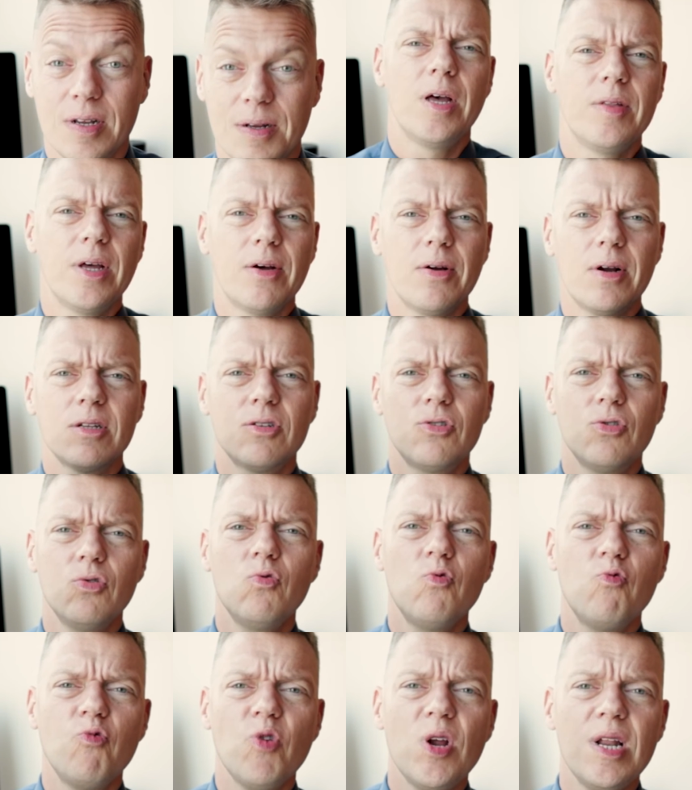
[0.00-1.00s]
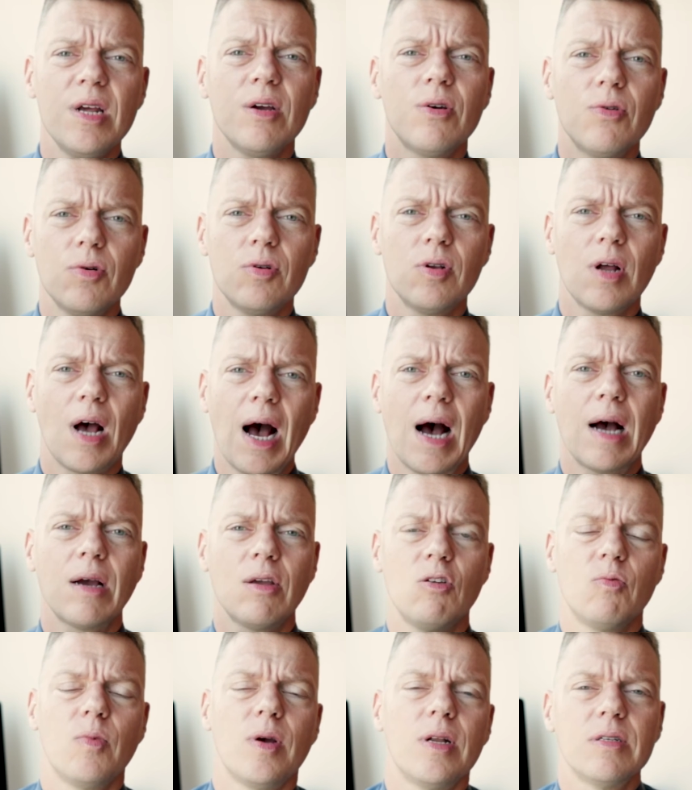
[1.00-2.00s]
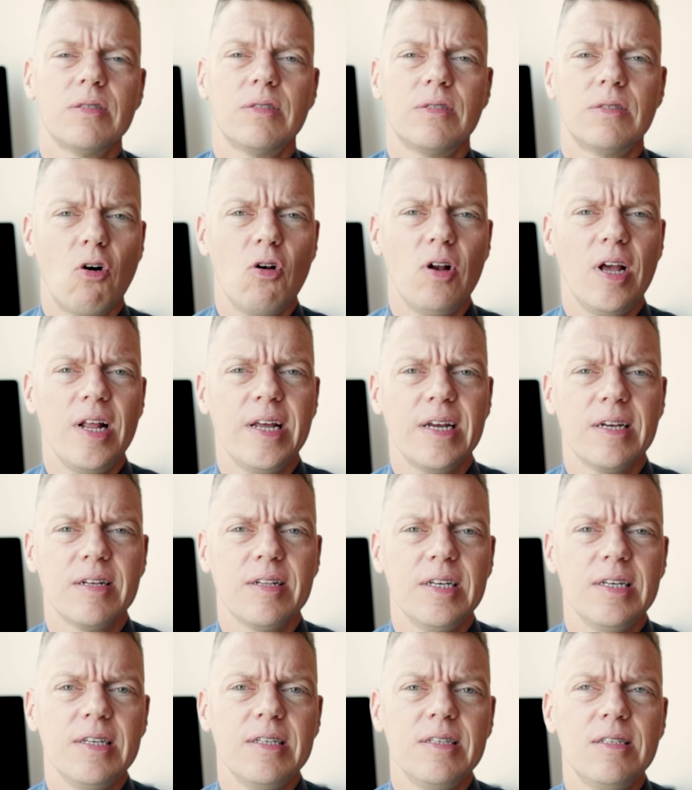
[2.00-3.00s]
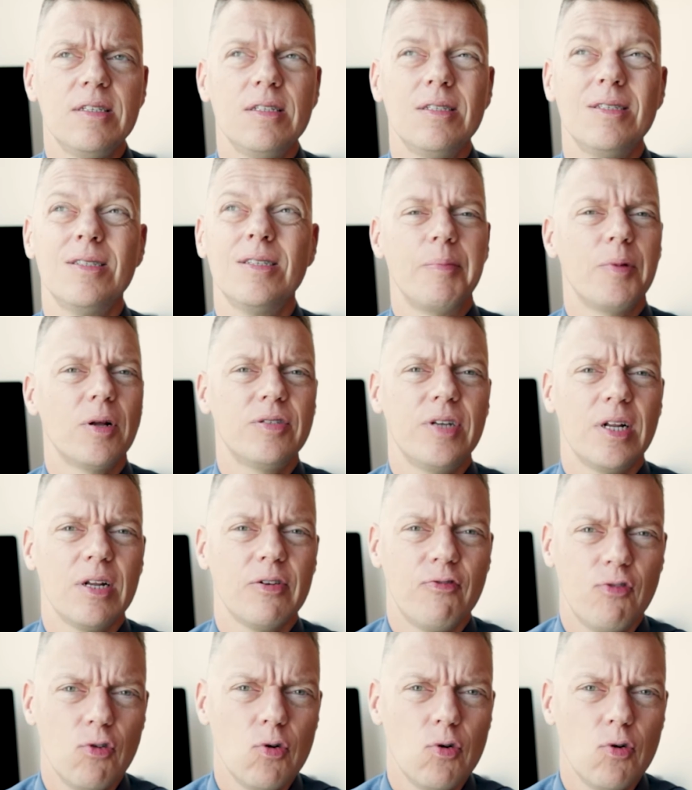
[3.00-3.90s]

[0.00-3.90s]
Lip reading: There are two really good arguments for letting these, I'm not saying